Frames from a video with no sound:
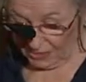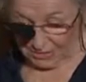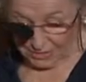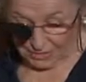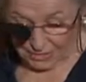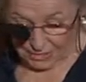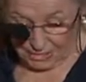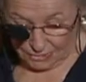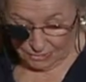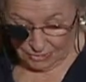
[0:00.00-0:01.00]
Fund
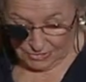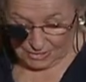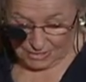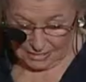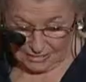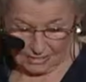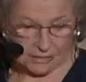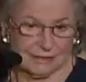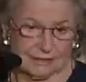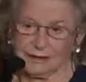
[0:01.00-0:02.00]
and all the
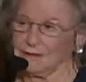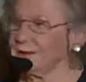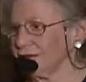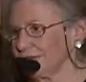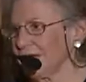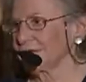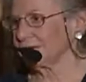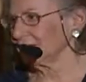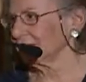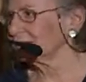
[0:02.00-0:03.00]
kids, I thank
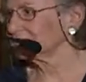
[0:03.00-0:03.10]
you.